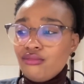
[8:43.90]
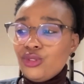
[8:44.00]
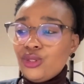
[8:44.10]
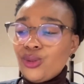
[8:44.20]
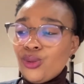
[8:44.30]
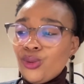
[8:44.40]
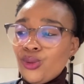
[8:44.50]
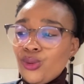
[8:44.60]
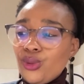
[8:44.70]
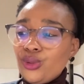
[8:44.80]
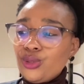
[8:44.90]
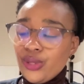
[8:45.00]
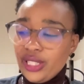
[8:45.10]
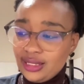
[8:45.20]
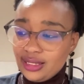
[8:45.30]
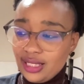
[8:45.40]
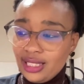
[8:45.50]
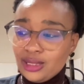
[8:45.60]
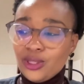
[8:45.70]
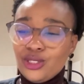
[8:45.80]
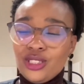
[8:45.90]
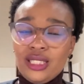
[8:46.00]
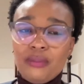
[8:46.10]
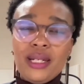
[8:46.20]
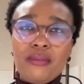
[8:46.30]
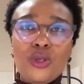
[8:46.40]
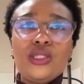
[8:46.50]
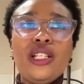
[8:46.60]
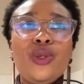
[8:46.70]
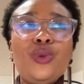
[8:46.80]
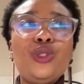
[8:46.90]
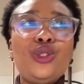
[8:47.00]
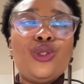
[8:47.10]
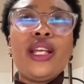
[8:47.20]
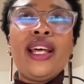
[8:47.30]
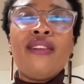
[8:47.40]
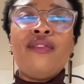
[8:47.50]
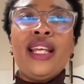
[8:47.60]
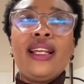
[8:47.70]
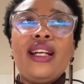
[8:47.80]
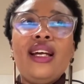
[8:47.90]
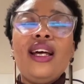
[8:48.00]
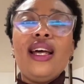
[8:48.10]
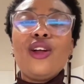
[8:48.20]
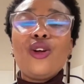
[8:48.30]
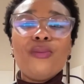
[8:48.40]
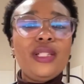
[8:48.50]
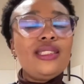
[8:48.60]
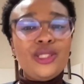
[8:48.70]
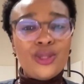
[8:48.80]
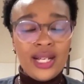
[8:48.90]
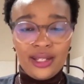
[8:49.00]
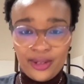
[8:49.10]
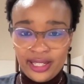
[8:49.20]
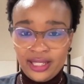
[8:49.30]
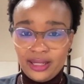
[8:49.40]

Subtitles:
So yes, that's what you need. But mostly you should have like completed your undergrad.